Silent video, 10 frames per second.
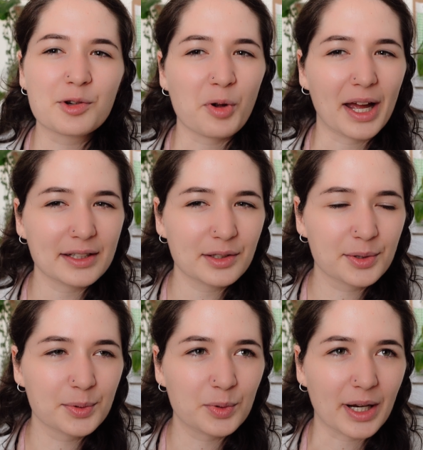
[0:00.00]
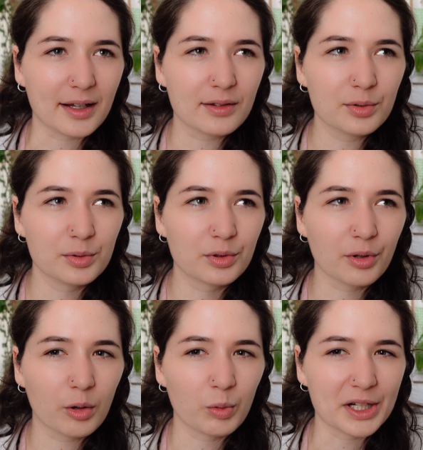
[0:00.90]
trying to do like 2 to
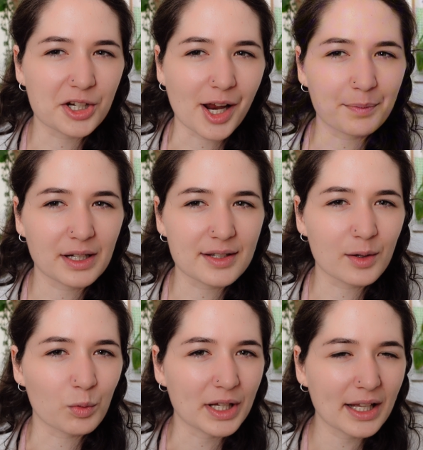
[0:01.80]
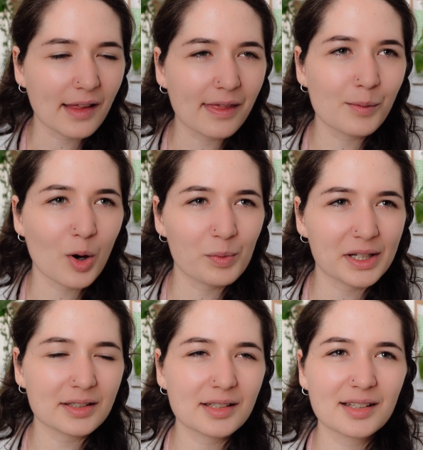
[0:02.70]
3 chapters a week at the
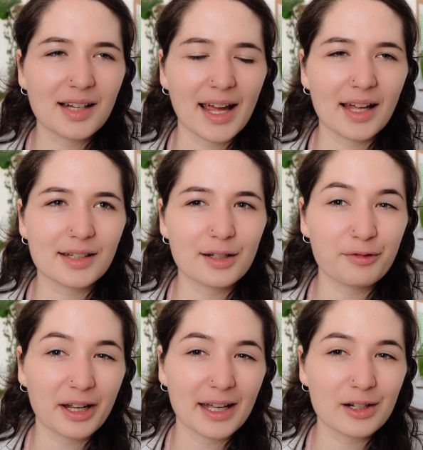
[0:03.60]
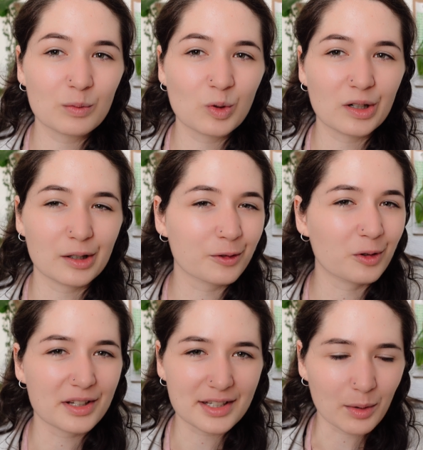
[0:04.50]
moment, and if I can do more, of
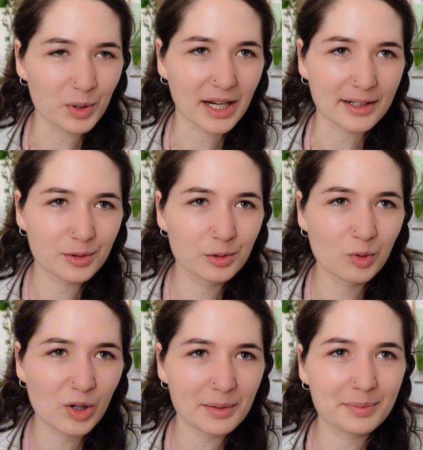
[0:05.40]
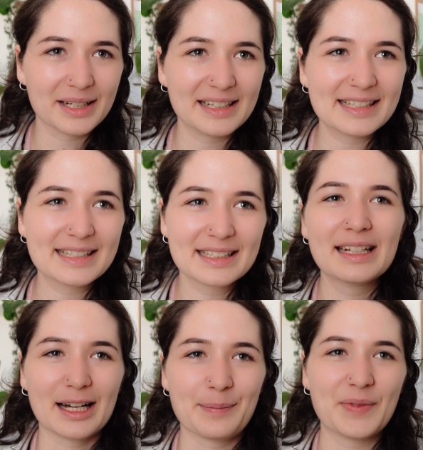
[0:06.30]
course, I would like to do more, but
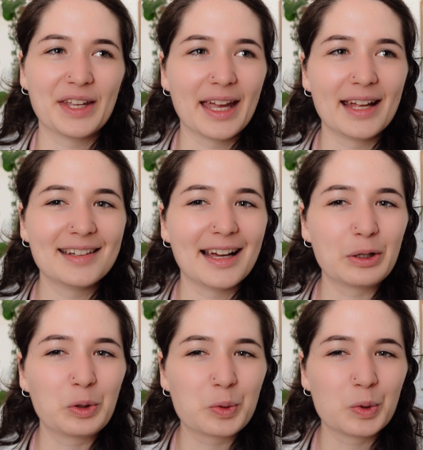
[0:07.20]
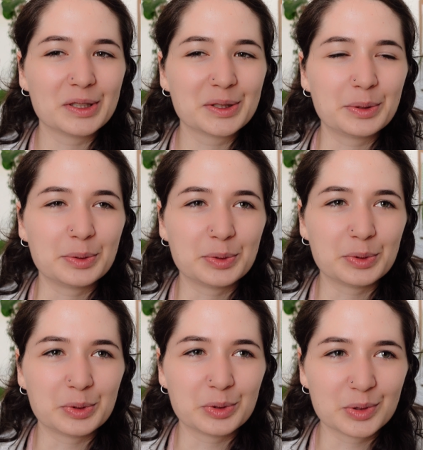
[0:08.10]
yeah, again, I don't want
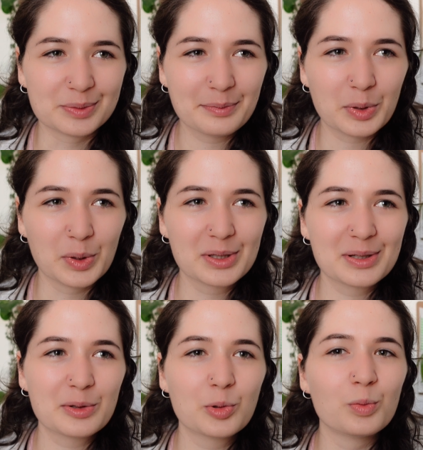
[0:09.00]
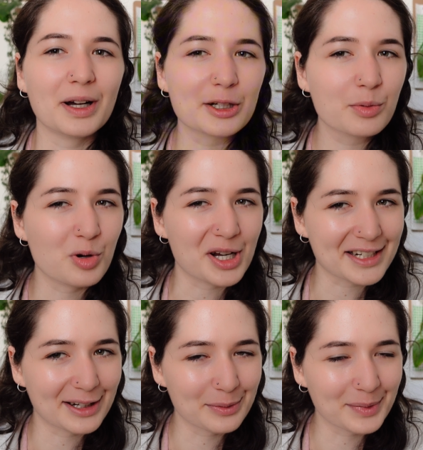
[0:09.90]
to put too much pressure
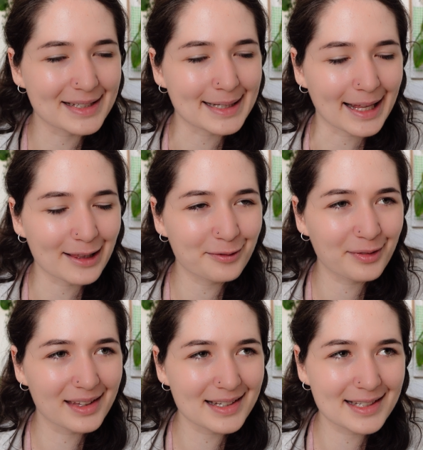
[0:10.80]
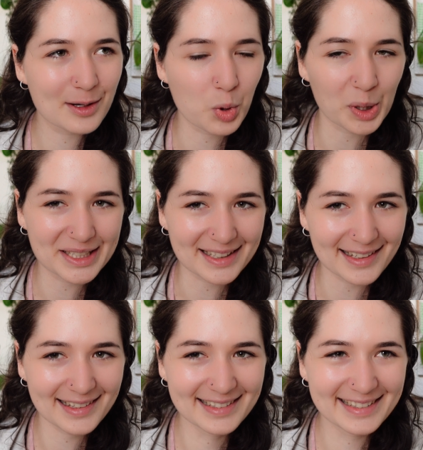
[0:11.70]
on myself this quarter.